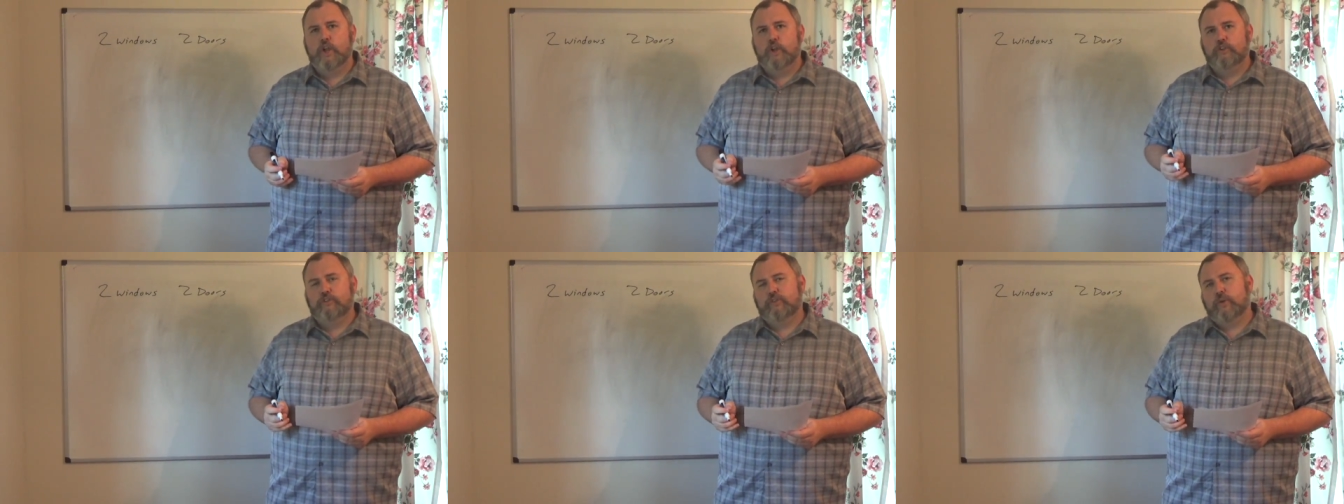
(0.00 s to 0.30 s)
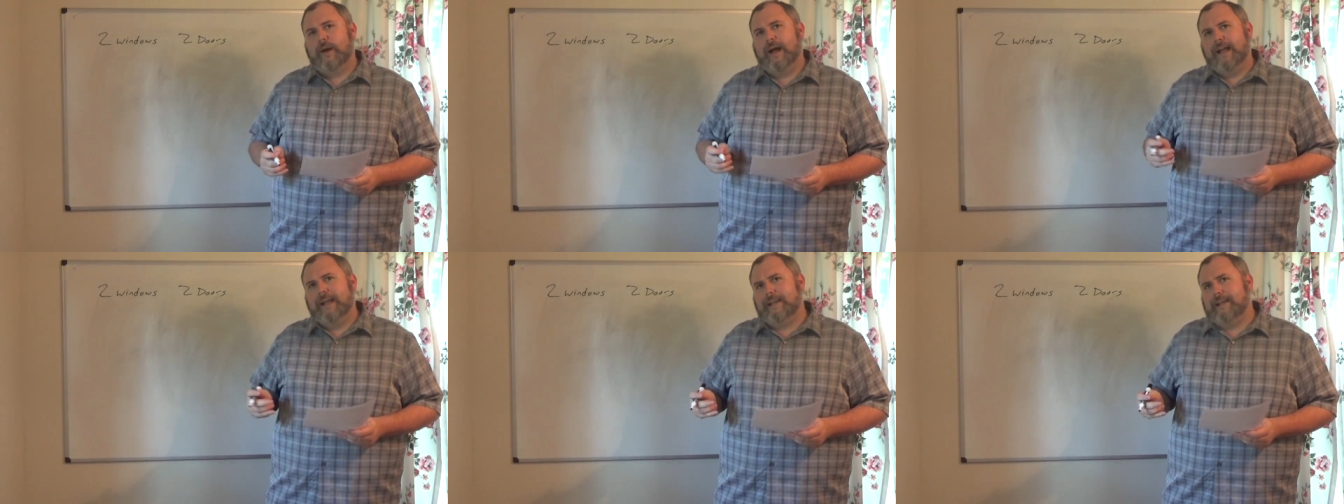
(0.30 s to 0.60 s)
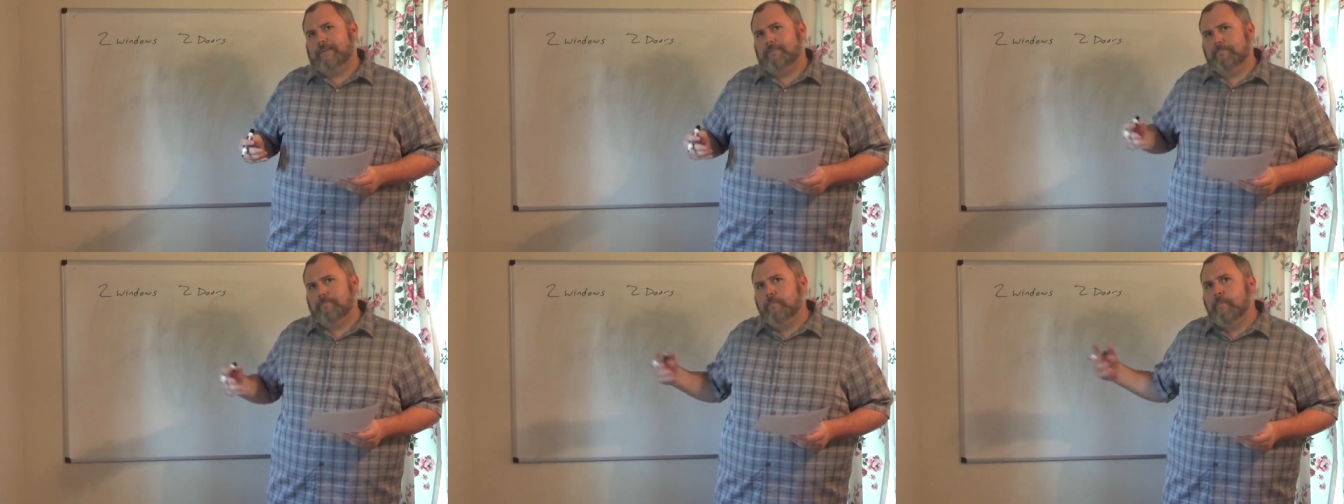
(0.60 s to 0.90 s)
So I
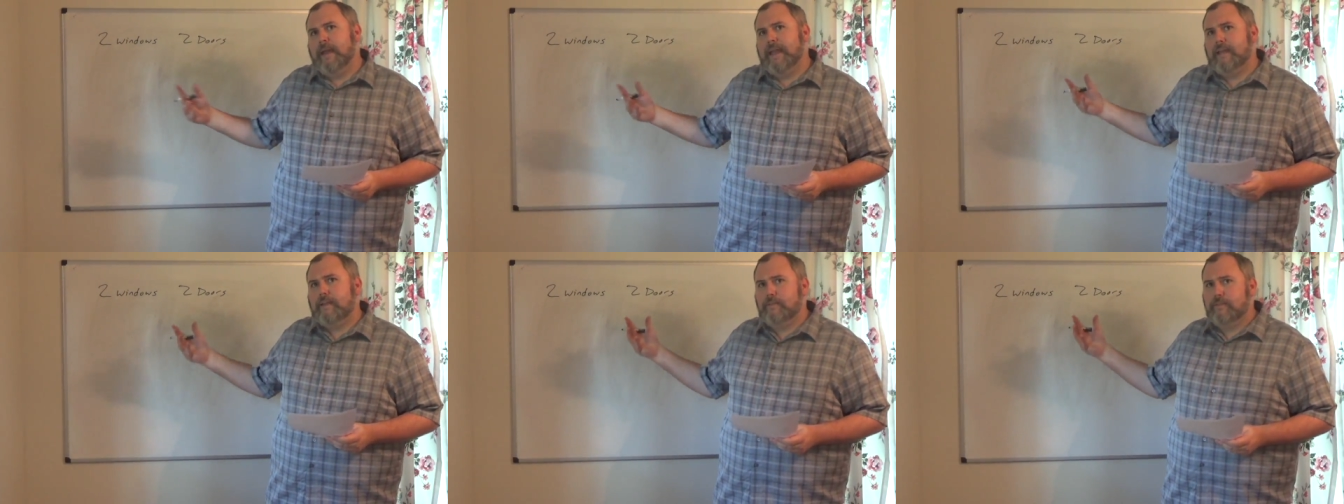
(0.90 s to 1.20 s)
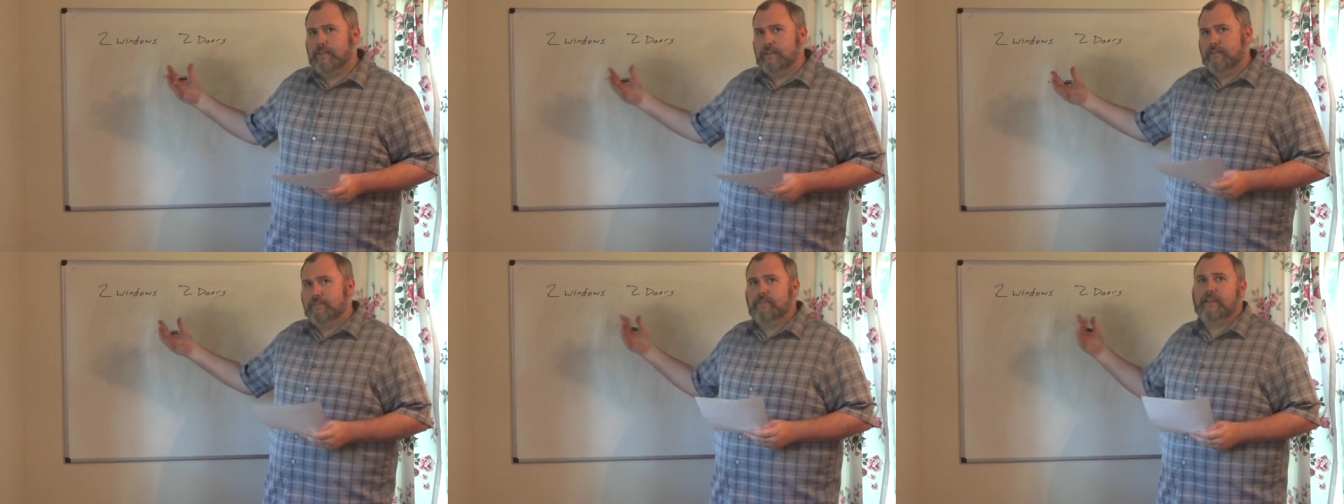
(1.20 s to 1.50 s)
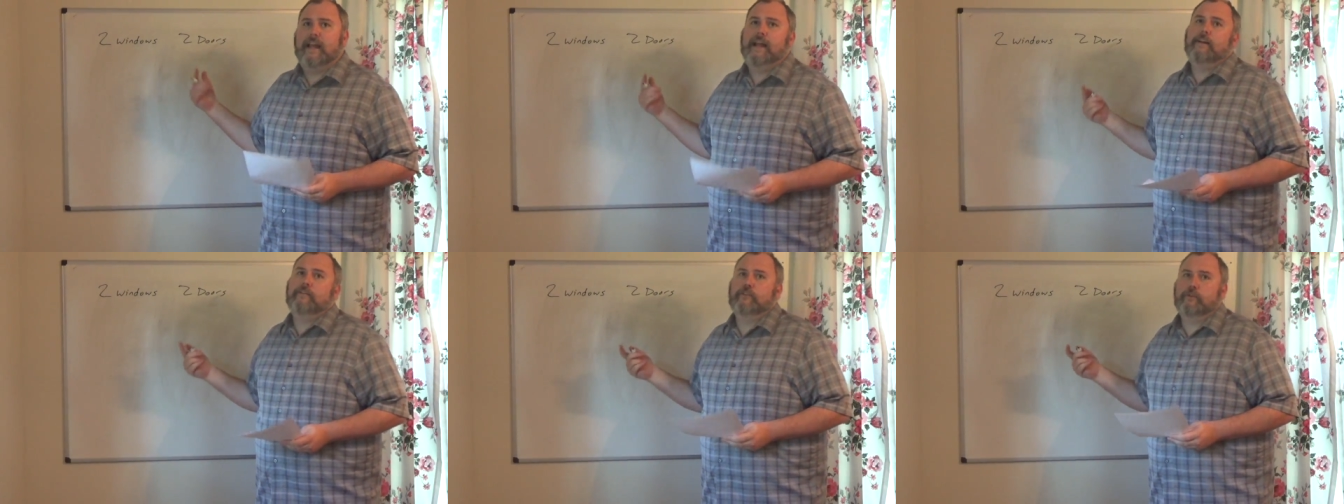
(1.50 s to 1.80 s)
can make this
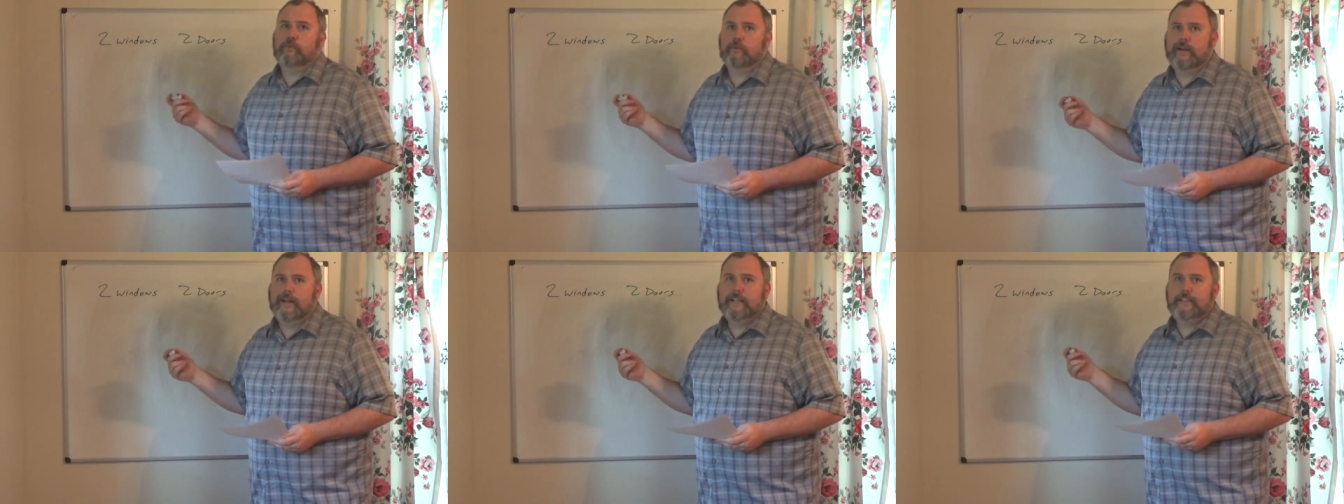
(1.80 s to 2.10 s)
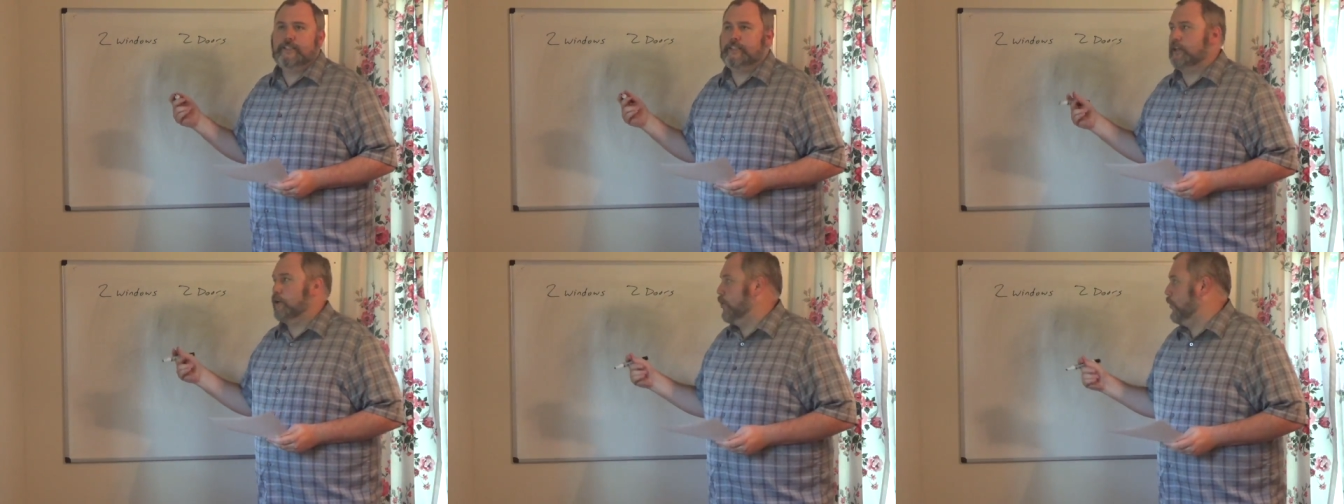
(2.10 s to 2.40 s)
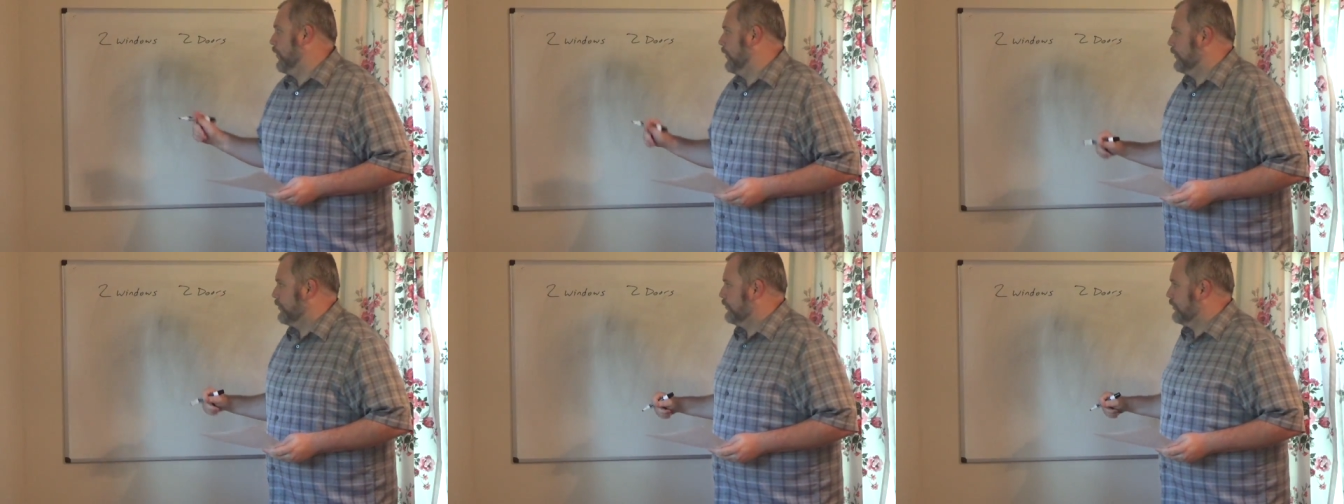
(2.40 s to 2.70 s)
as a ratio of